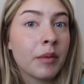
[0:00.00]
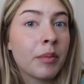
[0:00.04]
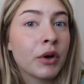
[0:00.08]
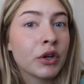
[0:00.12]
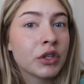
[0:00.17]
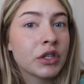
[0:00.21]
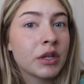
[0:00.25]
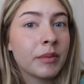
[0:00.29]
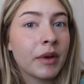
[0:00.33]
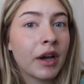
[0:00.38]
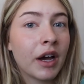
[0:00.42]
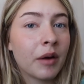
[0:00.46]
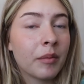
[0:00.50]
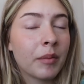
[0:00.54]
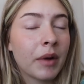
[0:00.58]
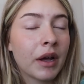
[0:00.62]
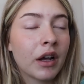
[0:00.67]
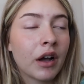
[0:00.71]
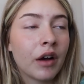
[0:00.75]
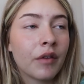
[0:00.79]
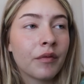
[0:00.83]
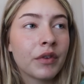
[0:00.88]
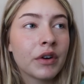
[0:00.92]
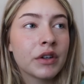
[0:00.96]
pushing me out of my
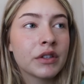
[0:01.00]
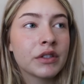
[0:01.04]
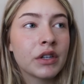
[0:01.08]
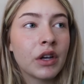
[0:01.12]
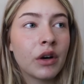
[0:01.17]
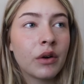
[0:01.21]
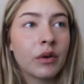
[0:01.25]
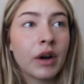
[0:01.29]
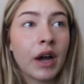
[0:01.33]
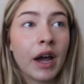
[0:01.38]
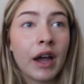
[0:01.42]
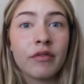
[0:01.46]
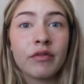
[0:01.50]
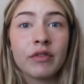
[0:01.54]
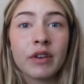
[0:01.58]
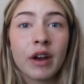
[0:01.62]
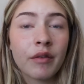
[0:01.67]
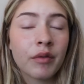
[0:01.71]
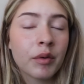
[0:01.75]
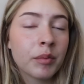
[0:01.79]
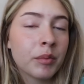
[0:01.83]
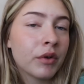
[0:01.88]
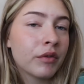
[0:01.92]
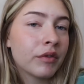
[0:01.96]
comfort zone. I've
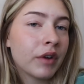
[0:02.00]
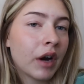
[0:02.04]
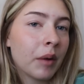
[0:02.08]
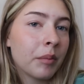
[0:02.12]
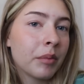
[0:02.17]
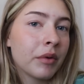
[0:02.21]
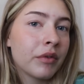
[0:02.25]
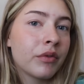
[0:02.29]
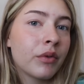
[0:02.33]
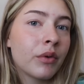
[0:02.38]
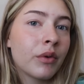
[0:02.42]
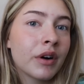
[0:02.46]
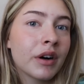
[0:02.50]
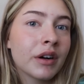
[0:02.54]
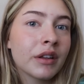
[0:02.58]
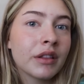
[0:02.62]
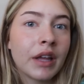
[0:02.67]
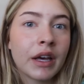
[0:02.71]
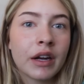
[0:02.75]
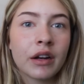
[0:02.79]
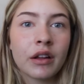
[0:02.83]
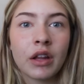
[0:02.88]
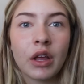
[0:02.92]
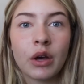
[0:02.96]
never moved out before,
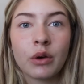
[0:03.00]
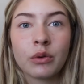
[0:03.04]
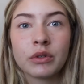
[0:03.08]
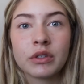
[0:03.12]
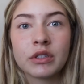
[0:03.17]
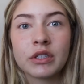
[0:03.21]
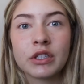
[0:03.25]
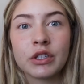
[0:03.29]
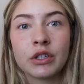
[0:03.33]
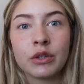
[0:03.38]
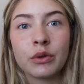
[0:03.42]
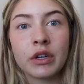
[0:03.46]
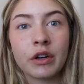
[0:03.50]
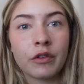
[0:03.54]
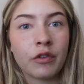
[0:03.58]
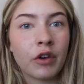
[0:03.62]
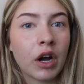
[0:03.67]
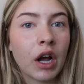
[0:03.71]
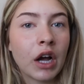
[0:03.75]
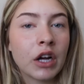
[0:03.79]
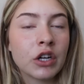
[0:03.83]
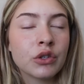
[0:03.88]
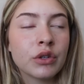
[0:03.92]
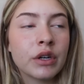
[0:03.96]
let alone to a
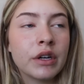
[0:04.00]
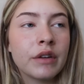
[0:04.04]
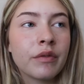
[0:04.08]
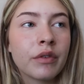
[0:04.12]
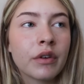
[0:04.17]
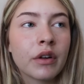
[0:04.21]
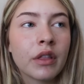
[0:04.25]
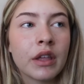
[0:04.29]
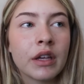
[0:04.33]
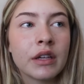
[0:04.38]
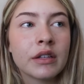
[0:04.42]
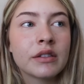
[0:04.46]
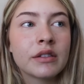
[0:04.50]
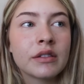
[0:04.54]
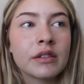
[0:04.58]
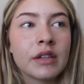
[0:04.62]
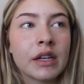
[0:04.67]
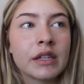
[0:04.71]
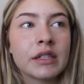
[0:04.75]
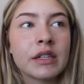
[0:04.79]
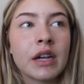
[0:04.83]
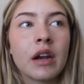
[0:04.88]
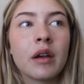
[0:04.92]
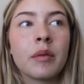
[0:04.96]
different country for this
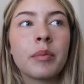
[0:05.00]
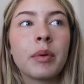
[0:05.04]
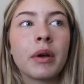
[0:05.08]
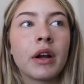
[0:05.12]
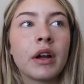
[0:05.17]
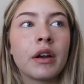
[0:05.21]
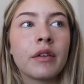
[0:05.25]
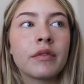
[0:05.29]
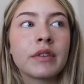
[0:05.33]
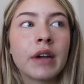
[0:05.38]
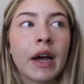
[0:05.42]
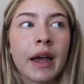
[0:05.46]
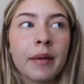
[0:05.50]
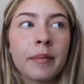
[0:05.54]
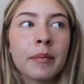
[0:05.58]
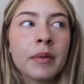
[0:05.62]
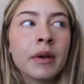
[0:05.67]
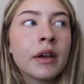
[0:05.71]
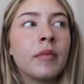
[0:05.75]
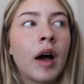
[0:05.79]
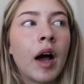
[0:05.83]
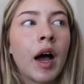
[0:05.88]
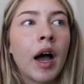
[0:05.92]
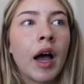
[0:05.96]
extended period of
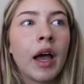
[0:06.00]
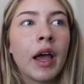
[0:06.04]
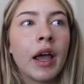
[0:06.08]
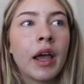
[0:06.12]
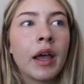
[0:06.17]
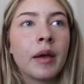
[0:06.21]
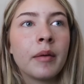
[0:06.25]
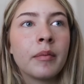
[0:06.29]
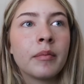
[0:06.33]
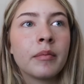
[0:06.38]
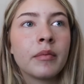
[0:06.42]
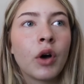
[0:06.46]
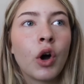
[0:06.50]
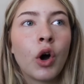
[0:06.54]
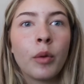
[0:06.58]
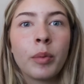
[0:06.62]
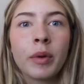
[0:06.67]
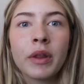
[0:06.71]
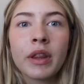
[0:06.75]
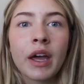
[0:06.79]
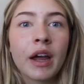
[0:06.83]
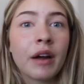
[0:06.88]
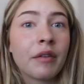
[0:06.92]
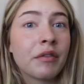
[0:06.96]
time. I'm
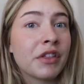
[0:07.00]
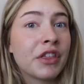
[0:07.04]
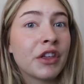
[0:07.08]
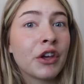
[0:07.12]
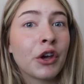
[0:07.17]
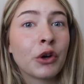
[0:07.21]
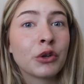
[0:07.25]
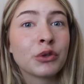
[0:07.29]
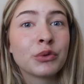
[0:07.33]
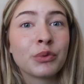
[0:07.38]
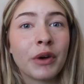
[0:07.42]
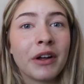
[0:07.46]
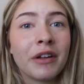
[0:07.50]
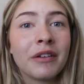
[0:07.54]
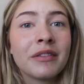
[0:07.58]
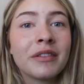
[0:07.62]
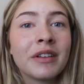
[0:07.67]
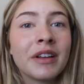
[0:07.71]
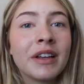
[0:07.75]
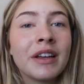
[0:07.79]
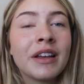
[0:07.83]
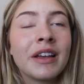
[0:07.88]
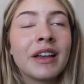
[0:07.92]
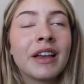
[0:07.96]
hoping that everything goes well,
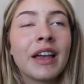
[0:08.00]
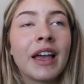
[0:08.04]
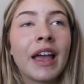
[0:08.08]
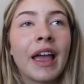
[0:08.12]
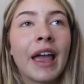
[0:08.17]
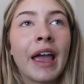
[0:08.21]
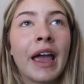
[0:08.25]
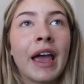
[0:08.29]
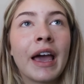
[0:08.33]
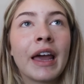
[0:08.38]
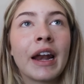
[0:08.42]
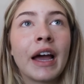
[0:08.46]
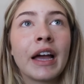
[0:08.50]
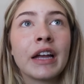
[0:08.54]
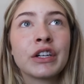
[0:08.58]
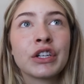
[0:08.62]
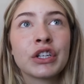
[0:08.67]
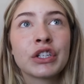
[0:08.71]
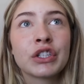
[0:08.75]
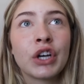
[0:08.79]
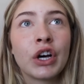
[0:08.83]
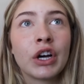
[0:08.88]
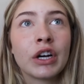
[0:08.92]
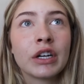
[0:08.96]
and I
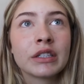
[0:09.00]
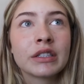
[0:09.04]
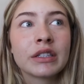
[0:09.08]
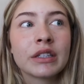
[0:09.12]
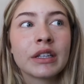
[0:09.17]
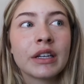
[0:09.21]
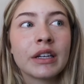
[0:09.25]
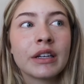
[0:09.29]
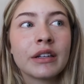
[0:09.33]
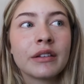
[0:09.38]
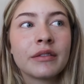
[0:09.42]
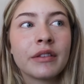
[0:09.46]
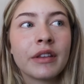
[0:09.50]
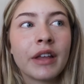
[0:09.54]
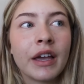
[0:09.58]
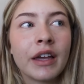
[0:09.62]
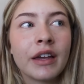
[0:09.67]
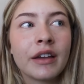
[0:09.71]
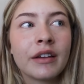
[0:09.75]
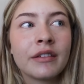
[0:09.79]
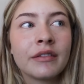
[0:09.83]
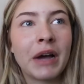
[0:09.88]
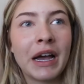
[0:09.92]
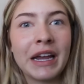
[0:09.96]
just honestly,
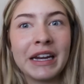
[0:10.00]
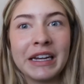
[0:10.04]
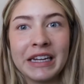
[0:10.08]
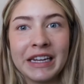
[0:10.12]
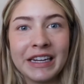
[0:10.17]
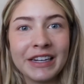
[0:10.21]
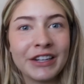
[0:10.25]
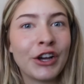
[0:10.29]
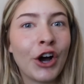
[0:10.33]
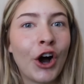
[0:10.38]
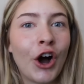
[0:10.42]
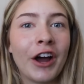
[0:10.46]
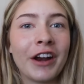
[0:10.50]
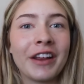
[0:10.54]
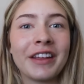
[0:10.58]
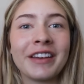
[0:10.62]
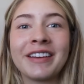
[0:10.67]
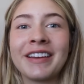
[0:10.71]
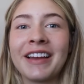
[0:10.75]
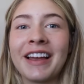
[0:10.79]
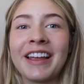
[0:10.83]
like, I need God.